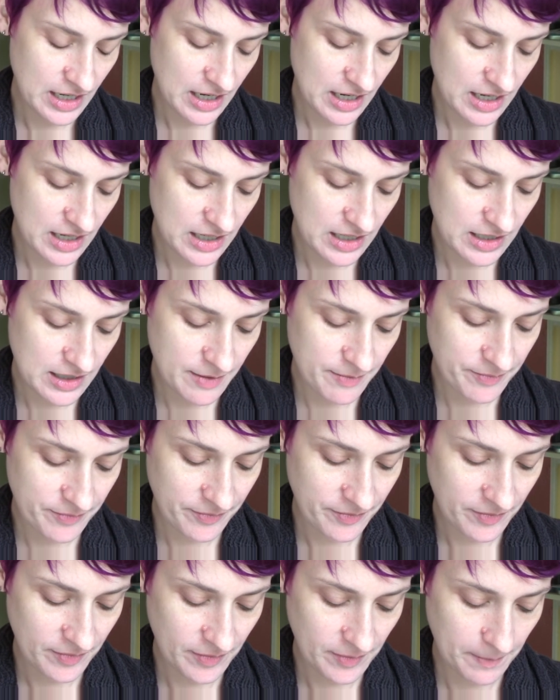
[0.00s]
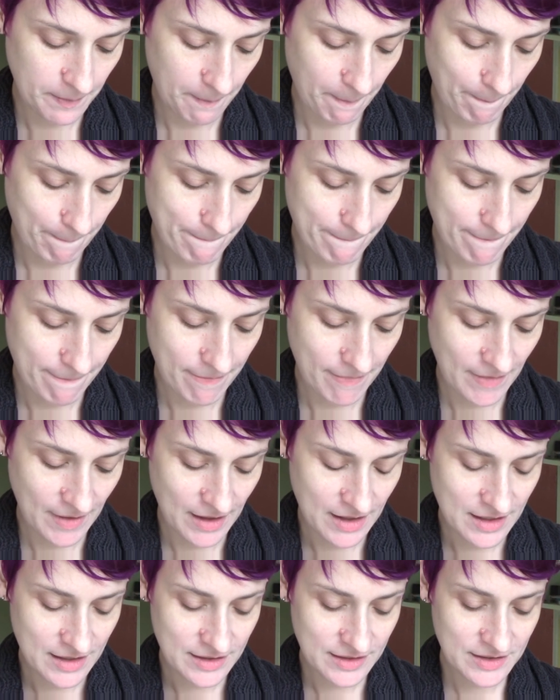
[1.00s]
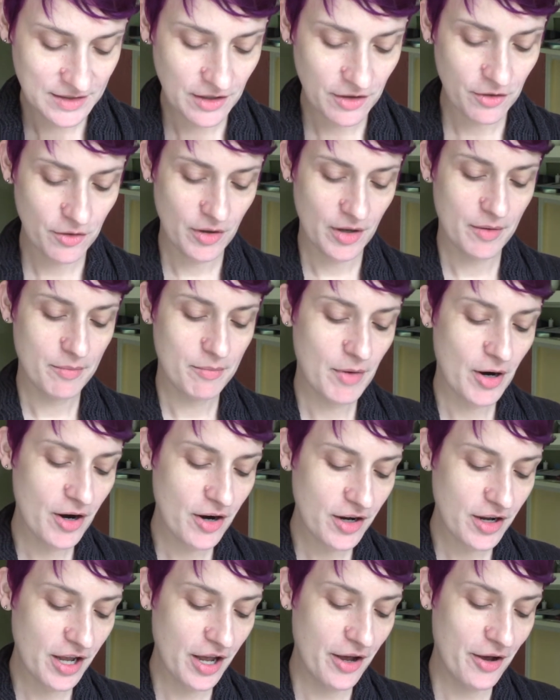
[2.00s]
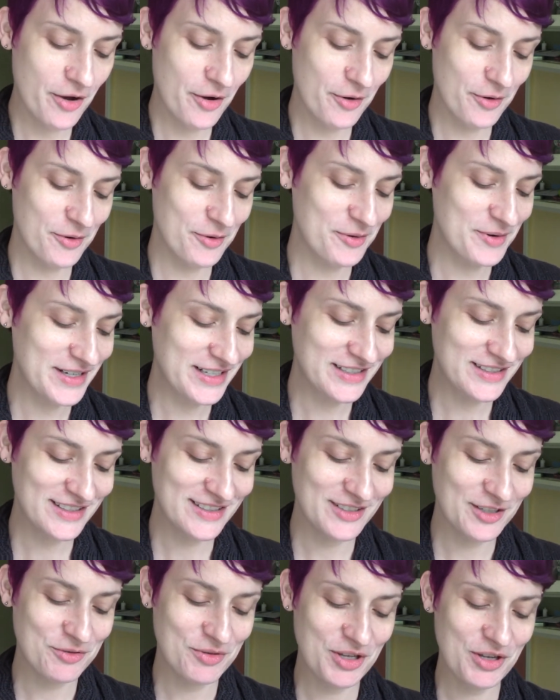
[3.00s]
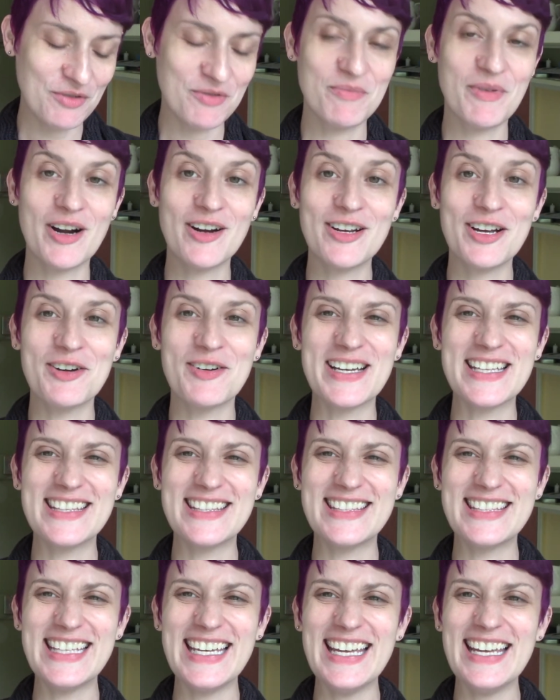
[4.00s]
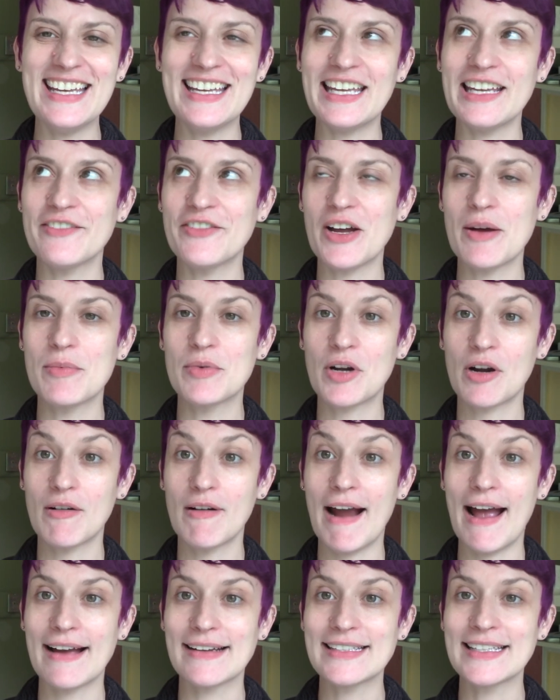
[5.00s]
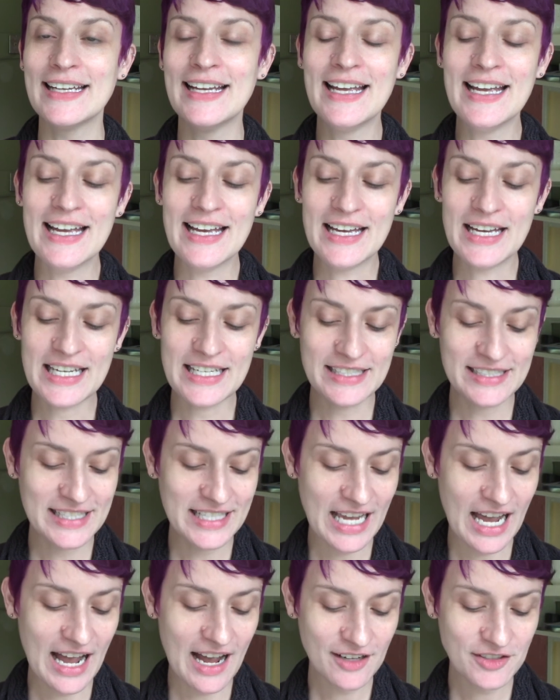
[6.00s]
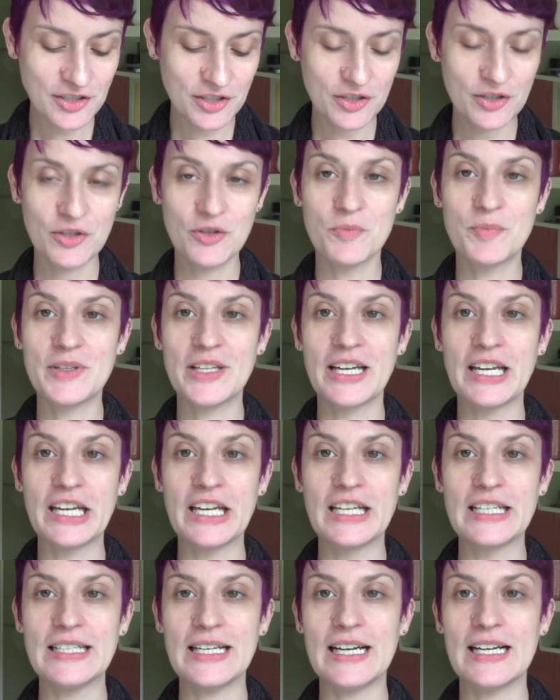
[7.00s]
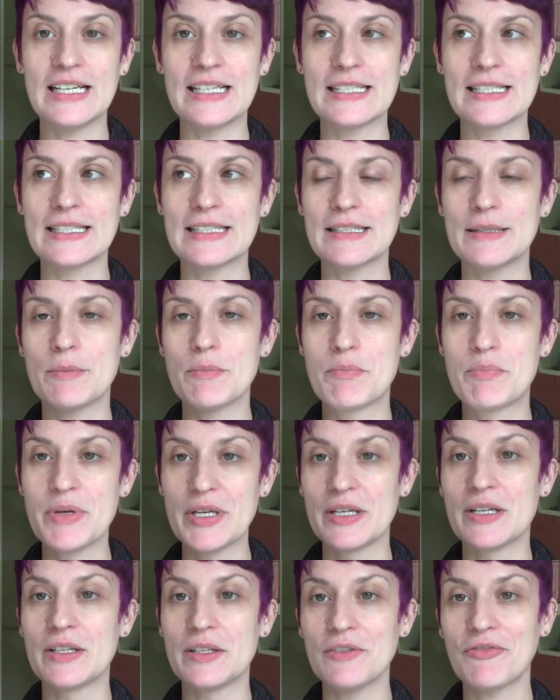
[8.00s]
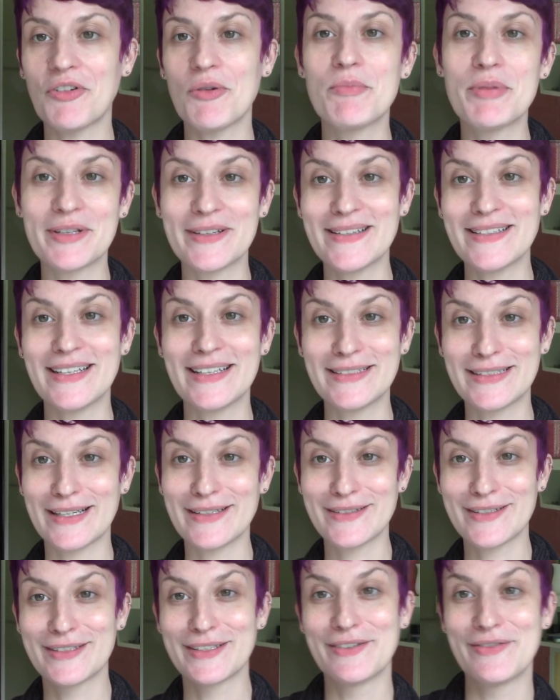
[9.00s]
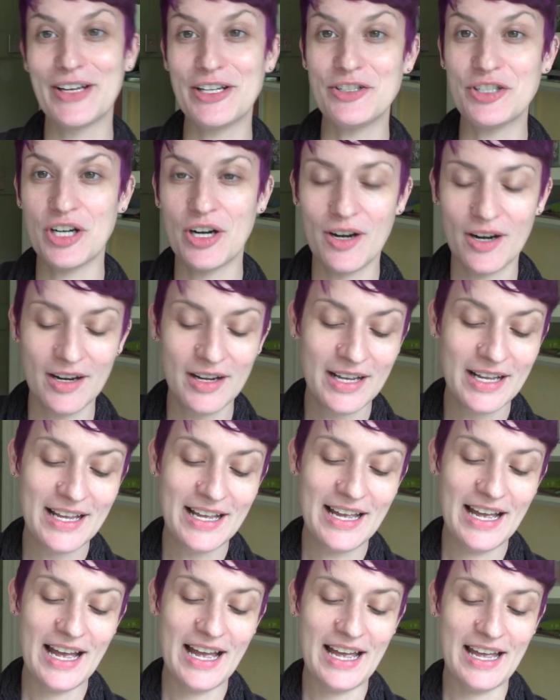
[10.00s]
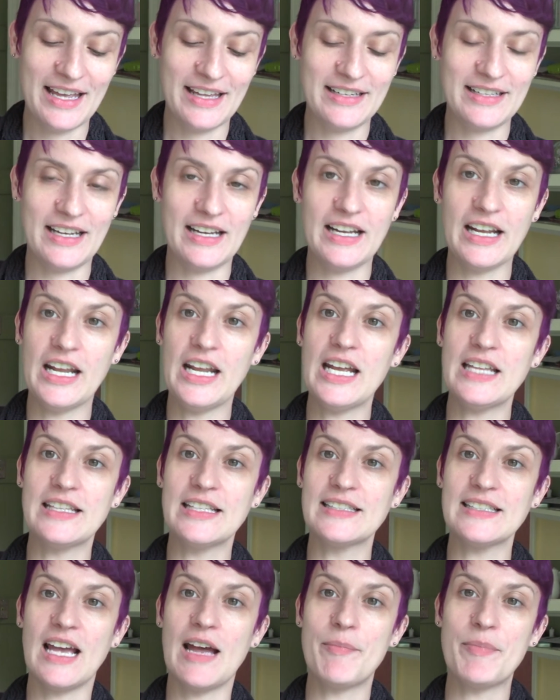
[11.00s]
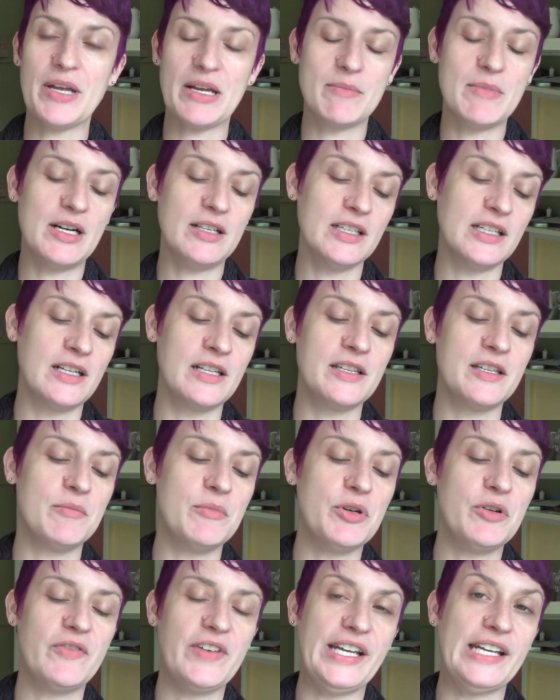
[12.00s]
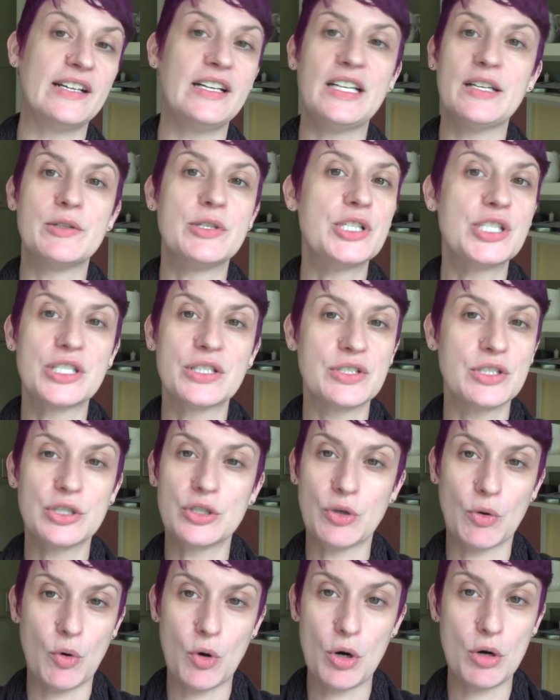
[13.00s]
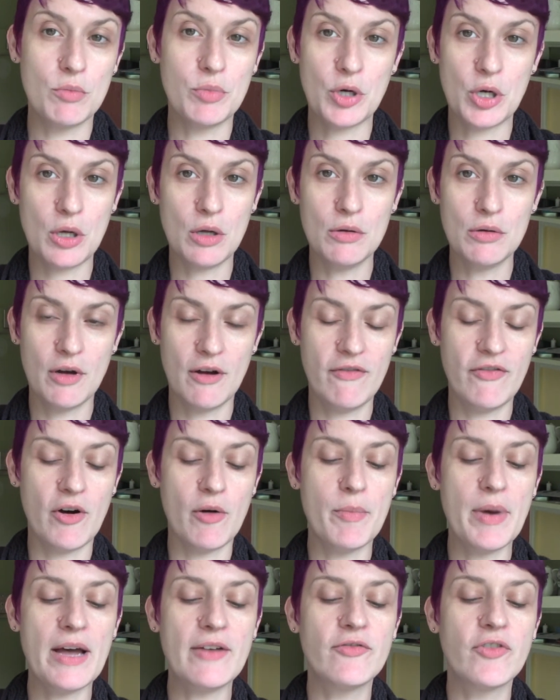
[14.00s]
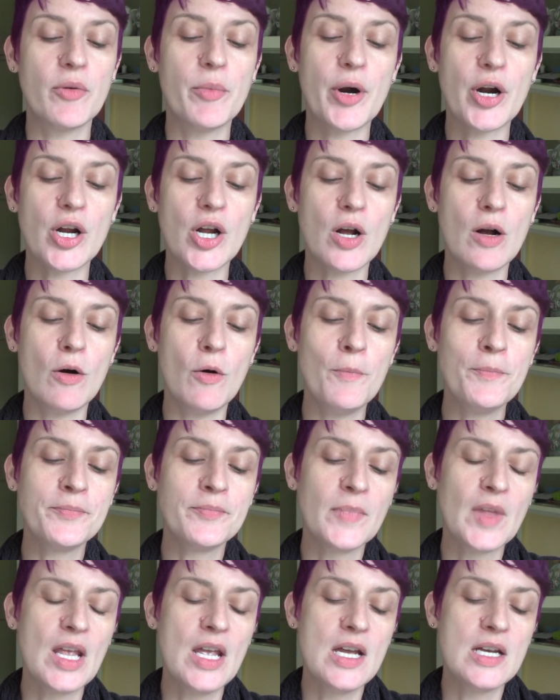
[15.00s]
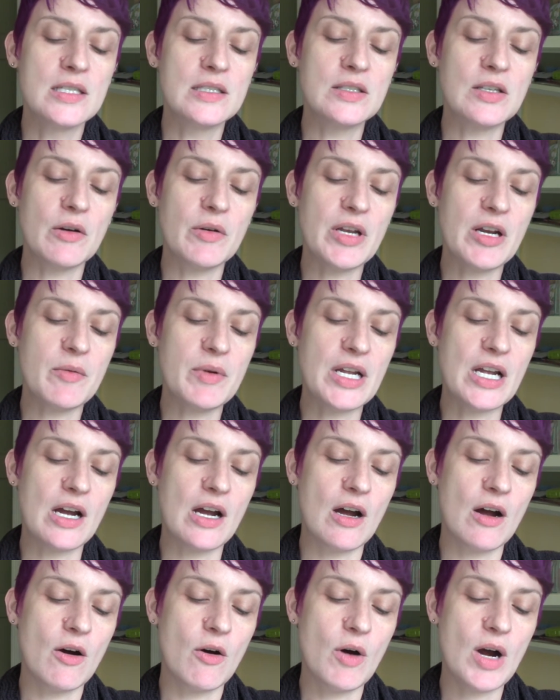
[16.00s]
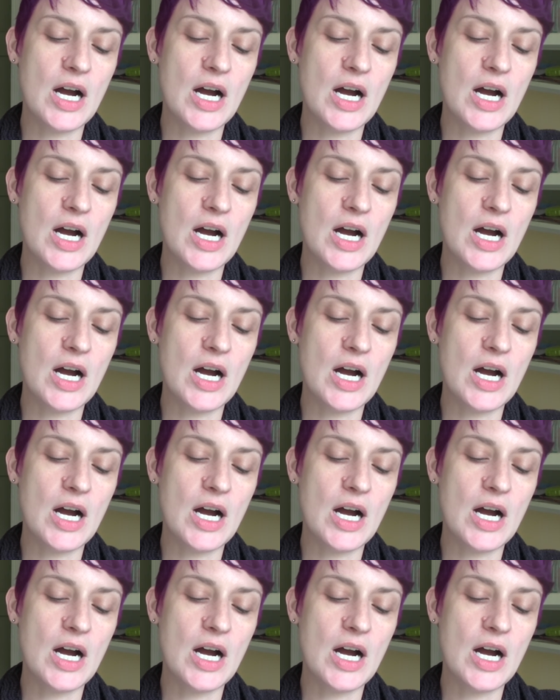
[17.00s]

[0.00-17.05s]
Um, so Marko is so cute. Marko, I think, if I'm correct, is the actor who played uh, Bill from Bill and Ted's Excellent Adventure. And uh, he had this epic mullet in the movie and he was just adorable. I felt bad for Marko. So here we go.